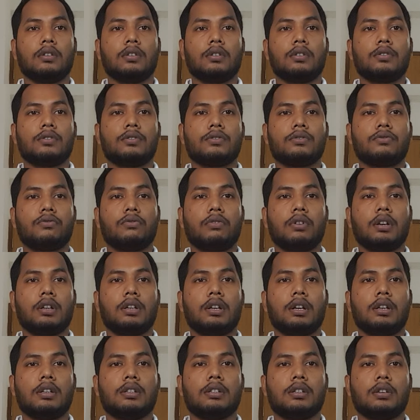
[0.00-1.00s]

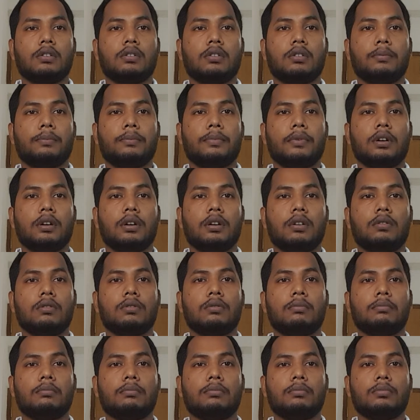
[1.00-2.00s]
Australia is a
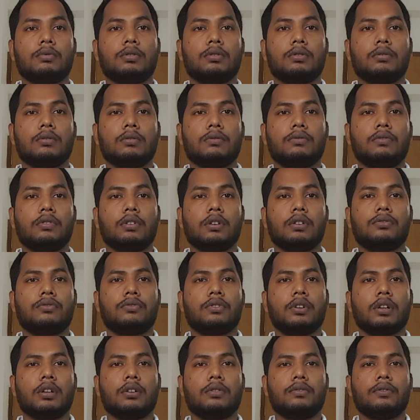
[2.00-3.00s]
home to
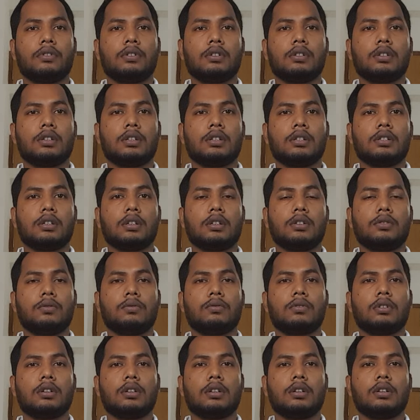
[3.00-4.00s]
43 universities in
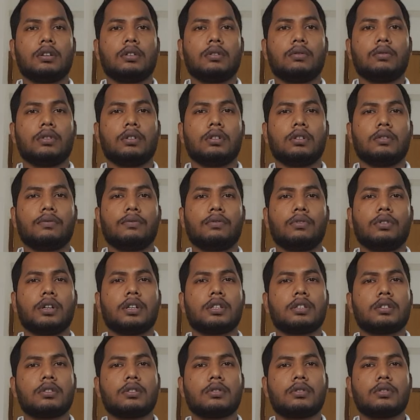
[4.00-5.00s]
total, with
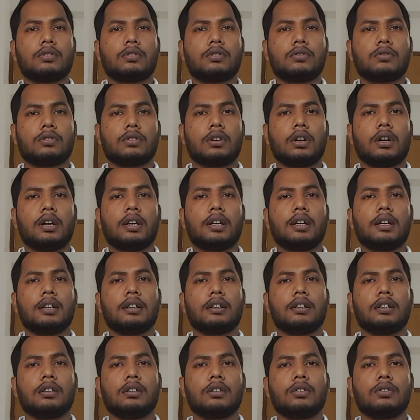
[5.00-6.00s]
40
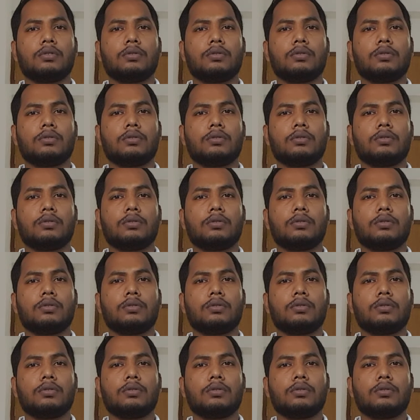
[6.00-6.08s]
Australian,